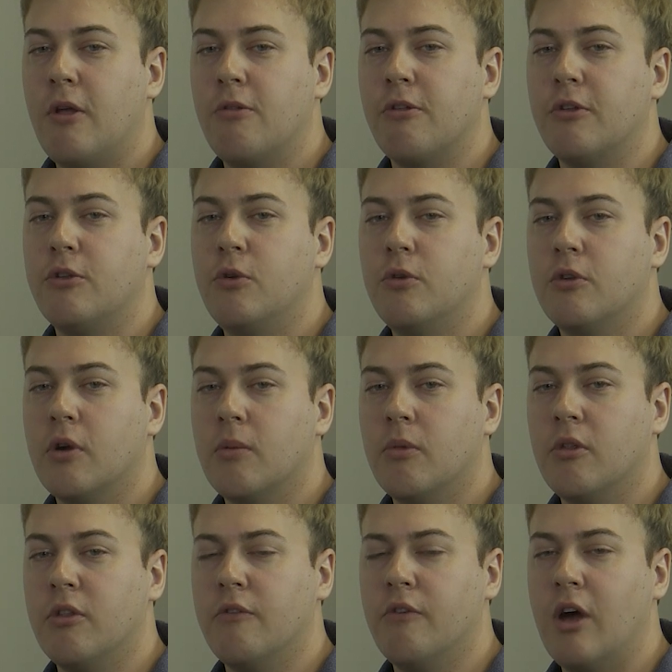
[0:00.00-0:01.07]
is a
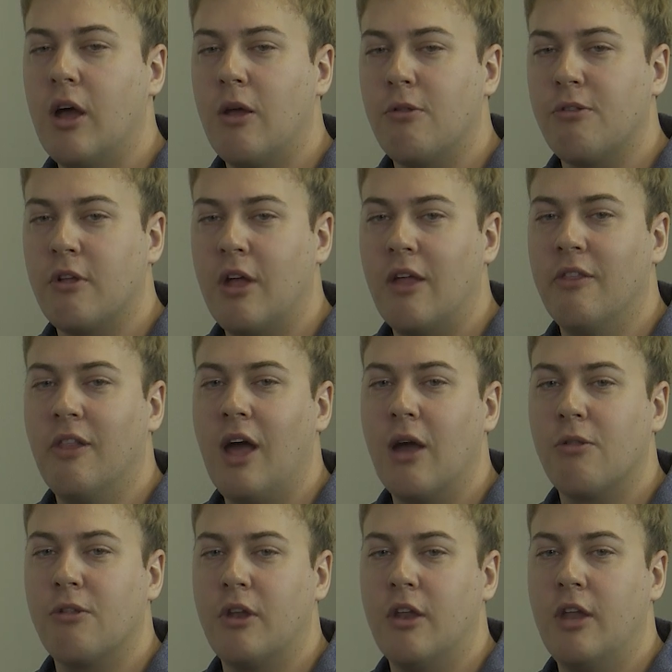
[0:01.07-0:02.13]
two-terminal device and
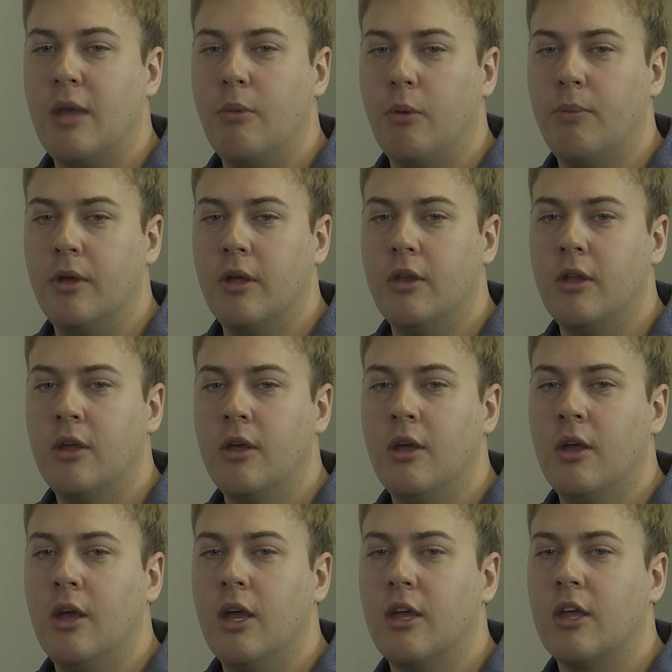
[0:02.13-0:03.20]
lacks an enable pin,
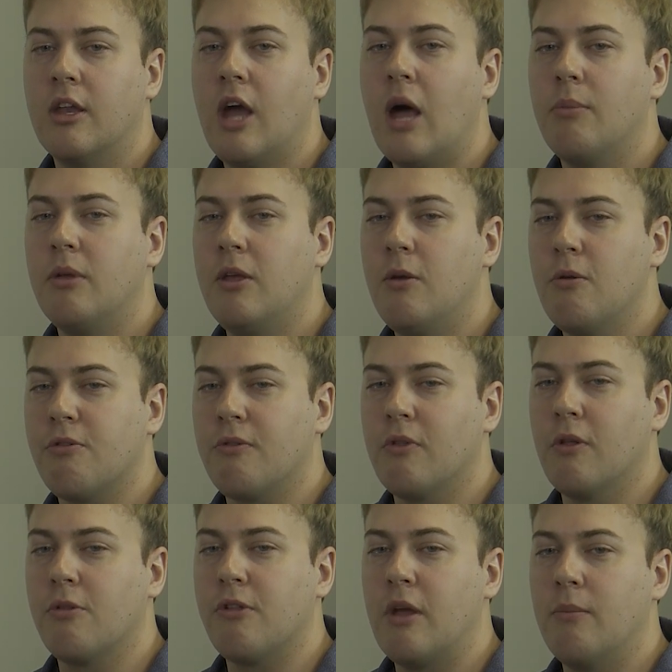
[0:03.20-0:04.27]
it cannot be used for
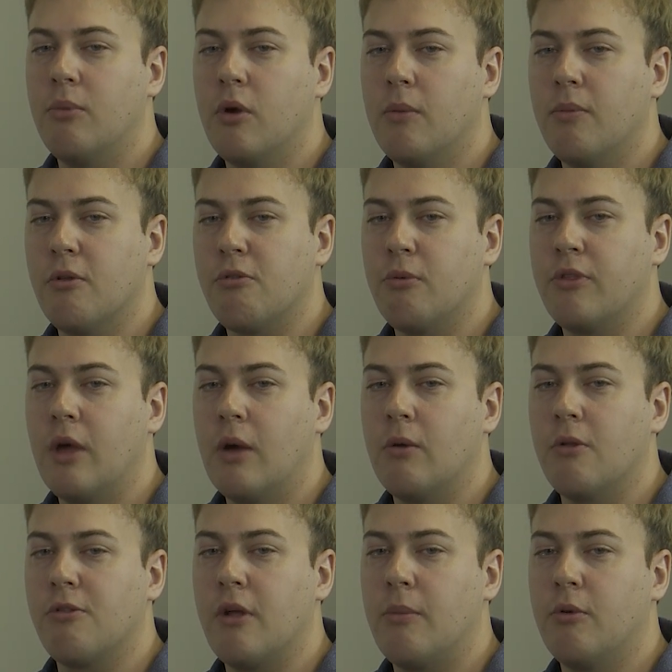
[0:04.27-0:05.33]
the same purpose without a
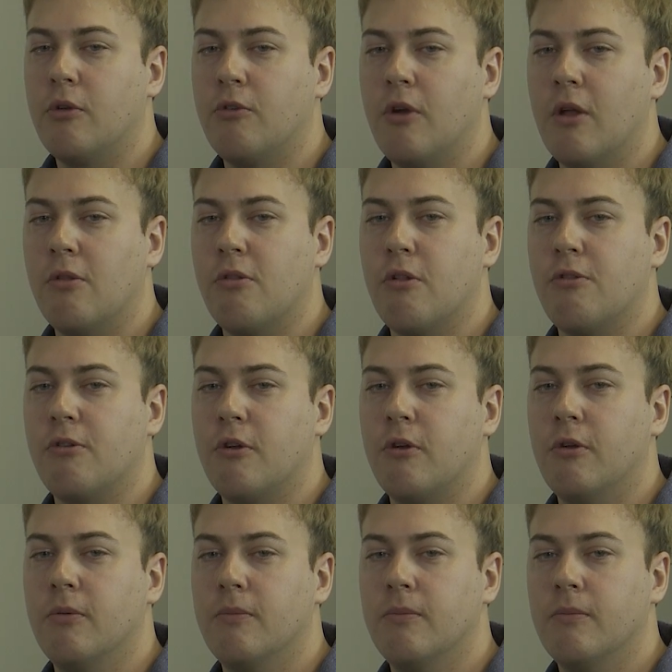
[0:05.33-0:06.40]
separate transistor.
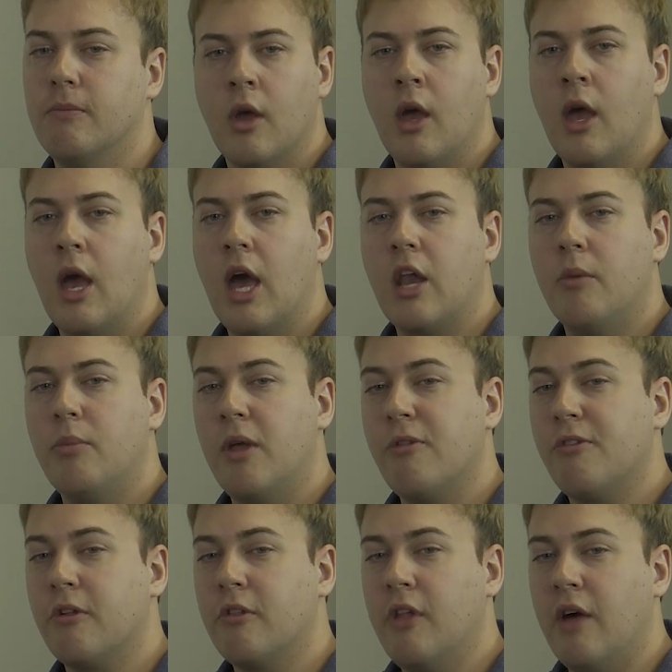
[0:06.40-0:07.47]
At a
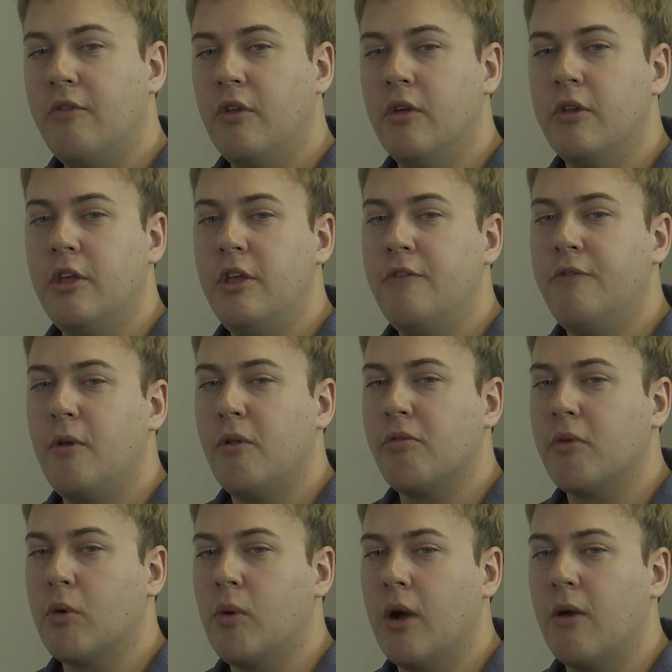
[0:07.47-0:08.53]
basic level, an eFuse
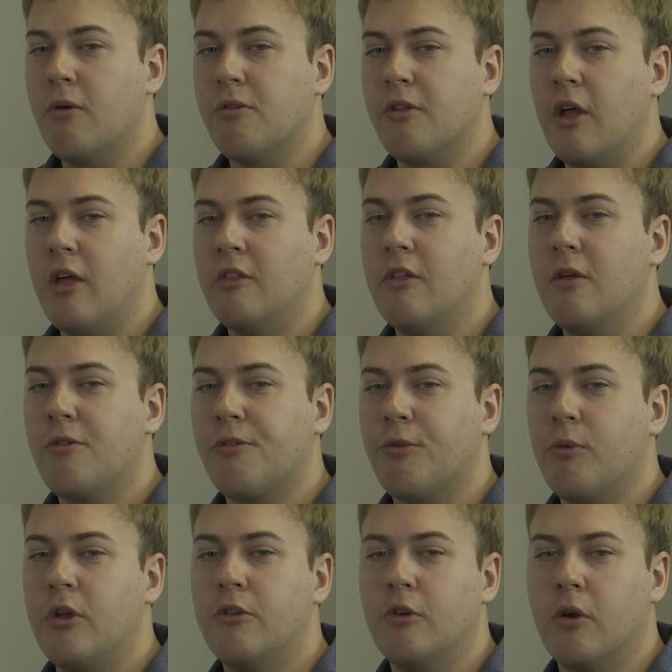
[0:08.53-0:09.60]
requires at least
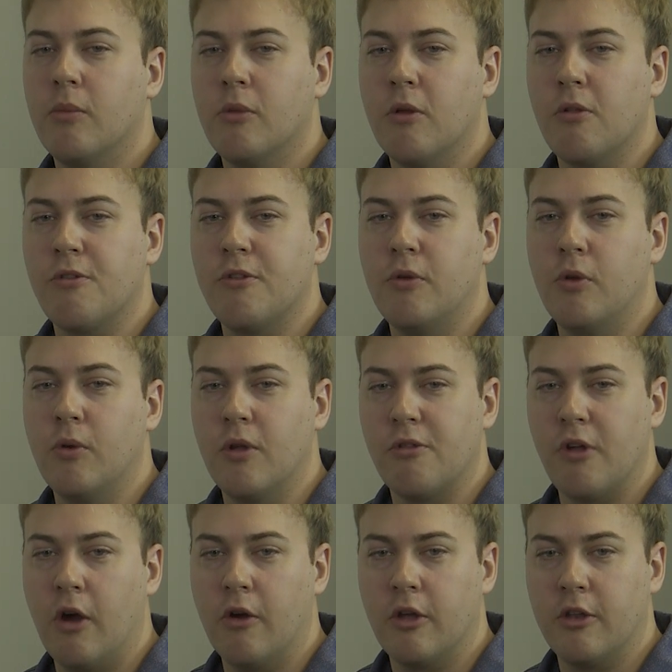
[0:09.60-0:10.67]
3 terminals due to its
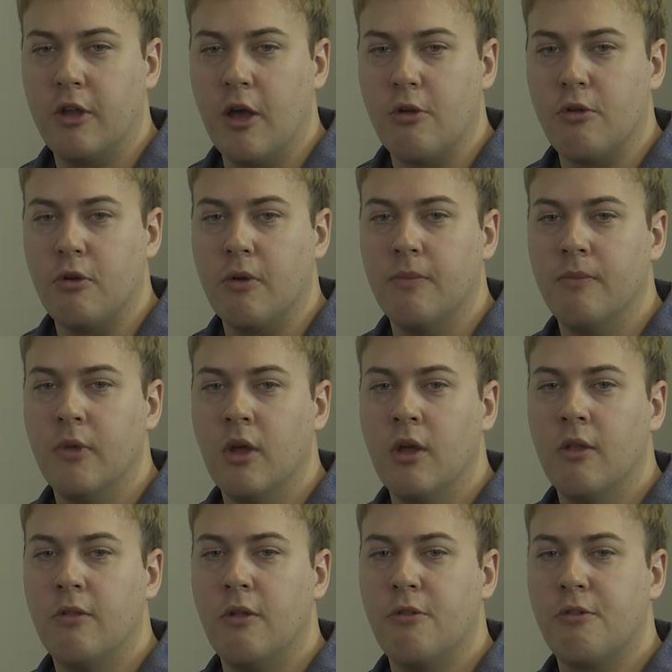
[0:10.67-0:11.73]
architecture.
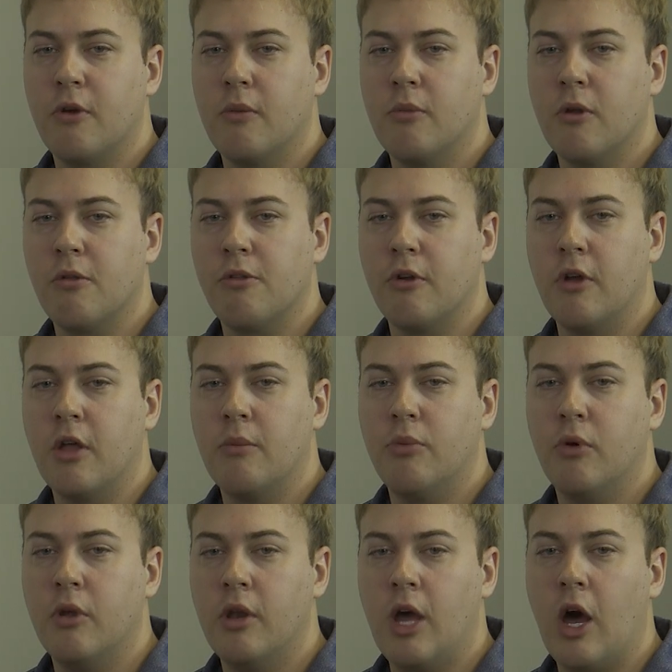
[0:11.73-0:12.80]
These terminals are
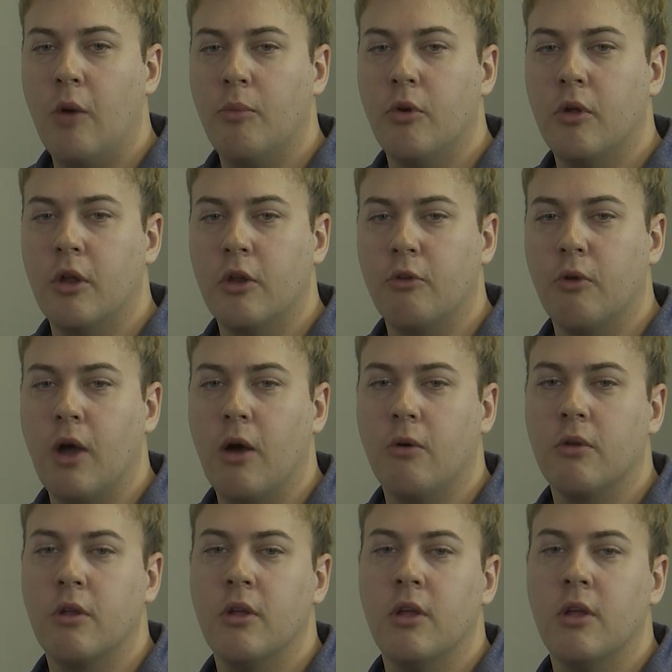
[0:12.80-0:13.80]
input, output, and ground.